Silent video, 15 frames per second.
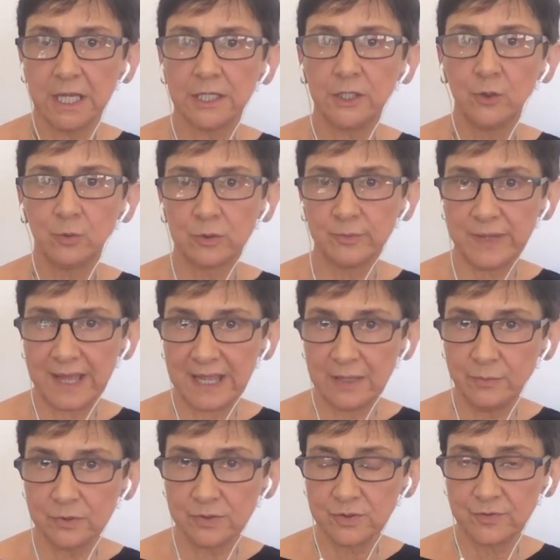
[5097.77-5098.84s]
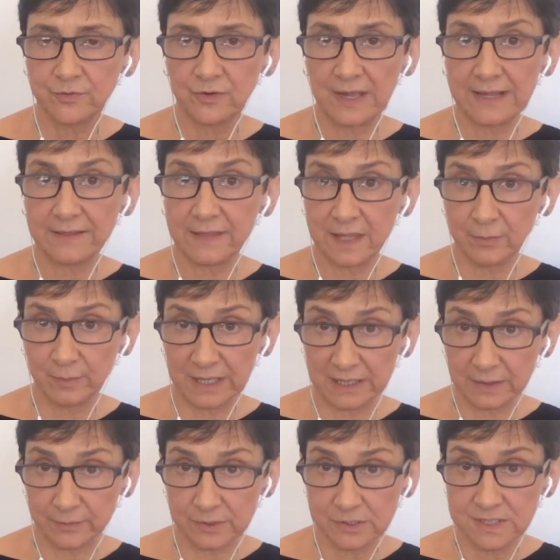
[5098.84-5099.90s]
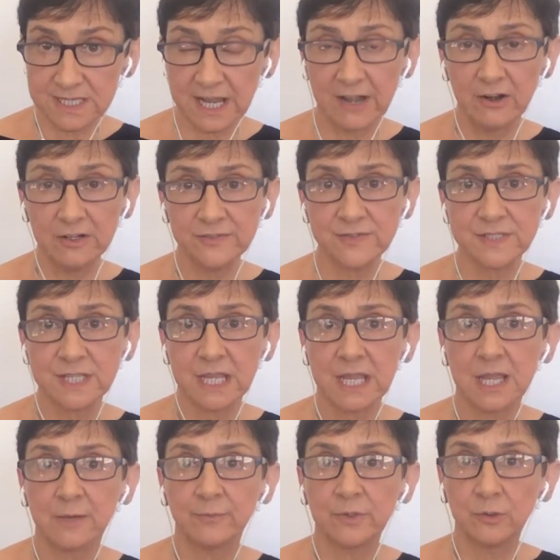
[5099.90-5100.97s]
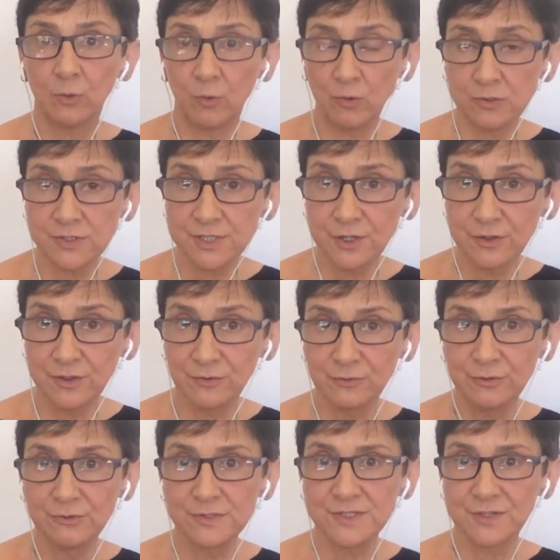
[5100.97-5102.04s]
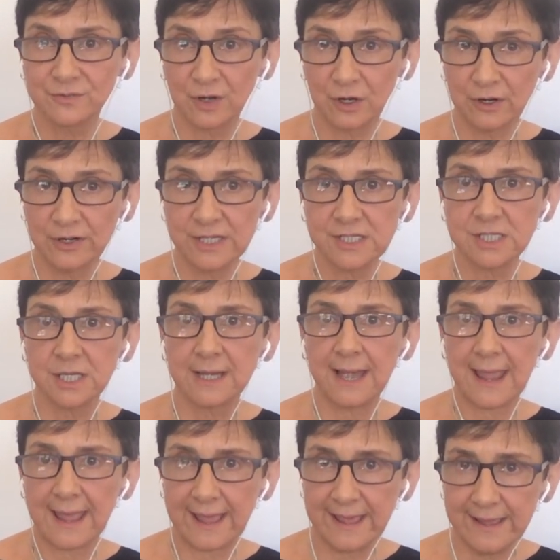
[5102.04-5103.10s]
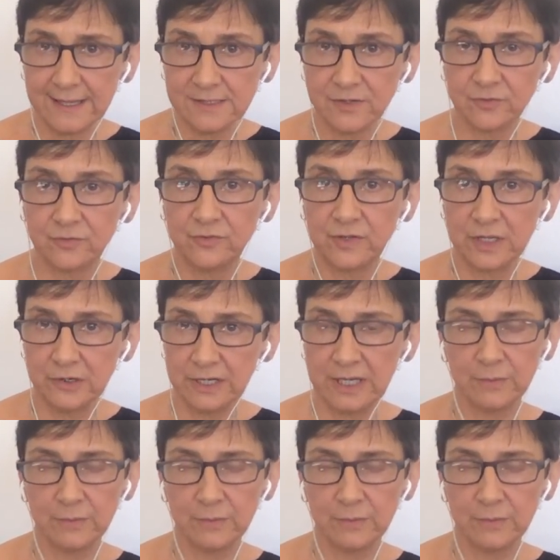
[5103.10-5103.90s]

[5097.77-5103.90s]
You will be able to find the applicable tariffs, but also the rules of origin and, very